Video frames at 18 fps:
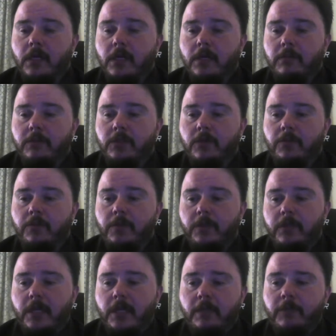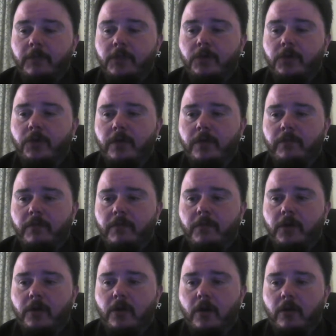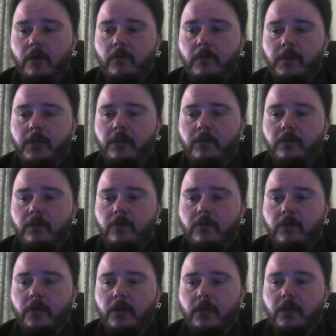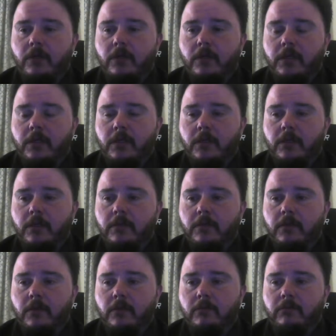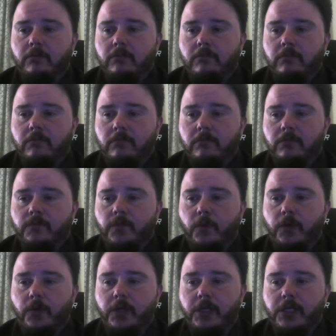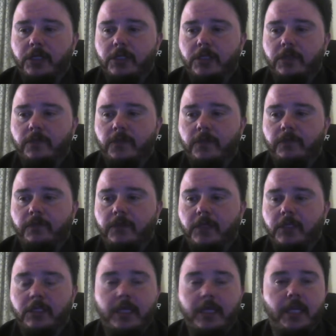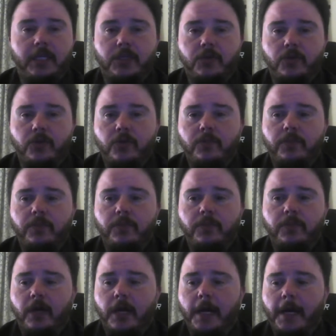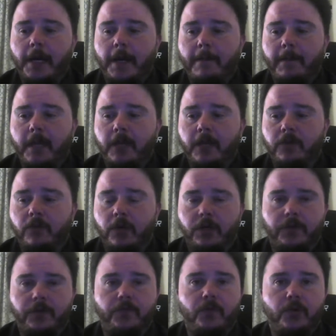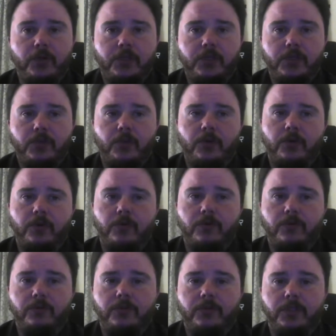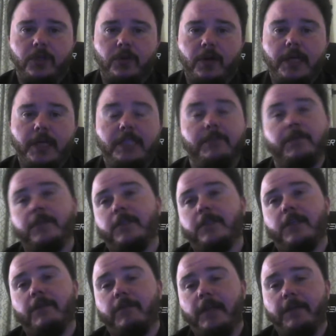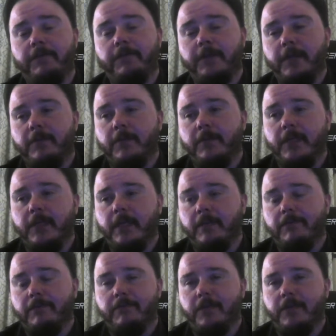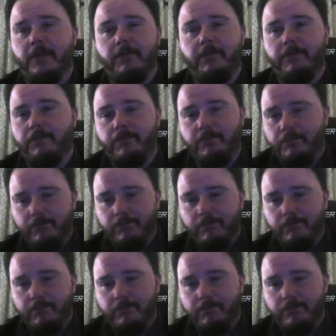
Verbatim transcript: Um, so, but yeah, the majority of them are are women who are in the you know 40ish to 50ish age group, um, and who are divorced or whose you know husbands have left them and they've they've